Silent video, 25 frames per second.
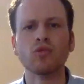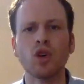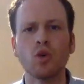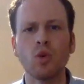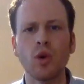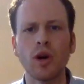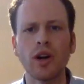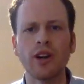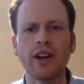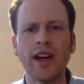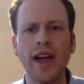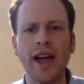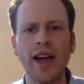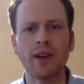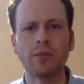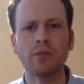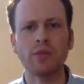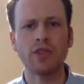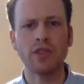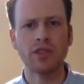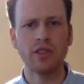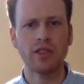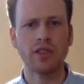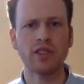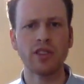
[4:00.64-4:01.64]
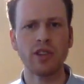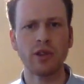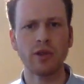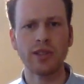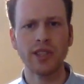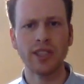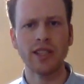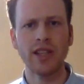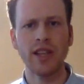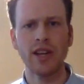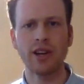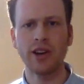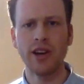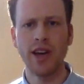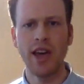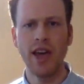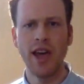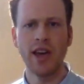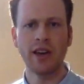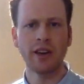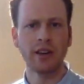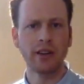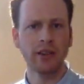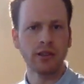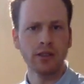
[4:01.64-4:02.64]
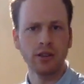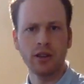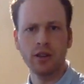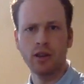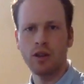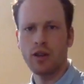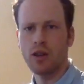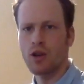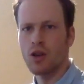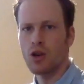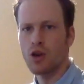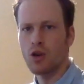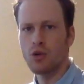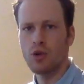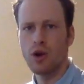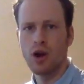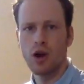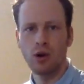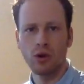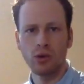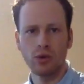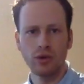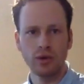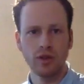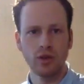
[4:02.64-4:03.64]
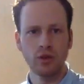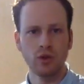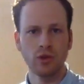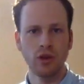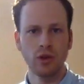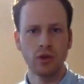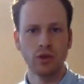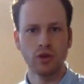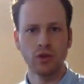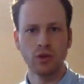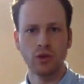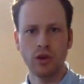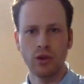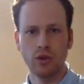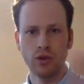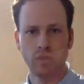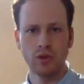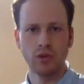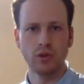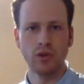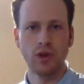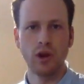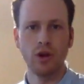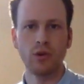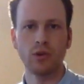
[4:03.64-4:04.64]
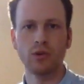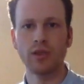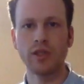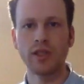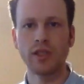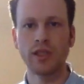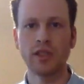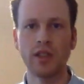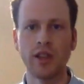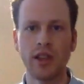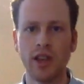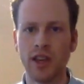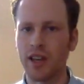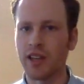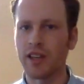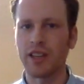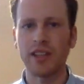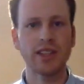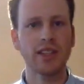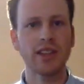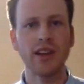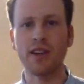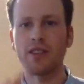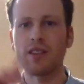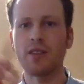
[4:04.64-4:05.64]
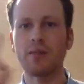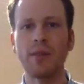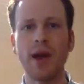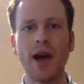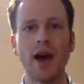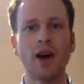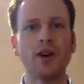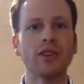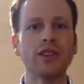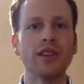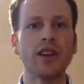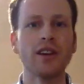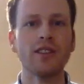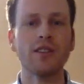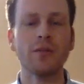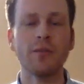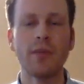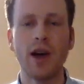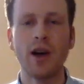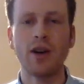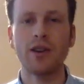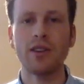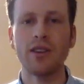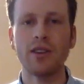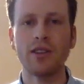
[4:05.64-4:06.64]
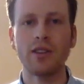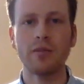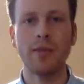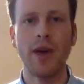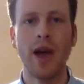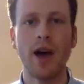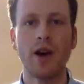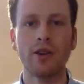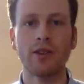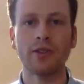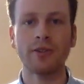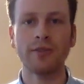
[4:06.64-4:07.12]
What are animals that start with the letter A? Who knows? Who knows? Who knows? Who knows? Yell them out, yell them out, yell them out.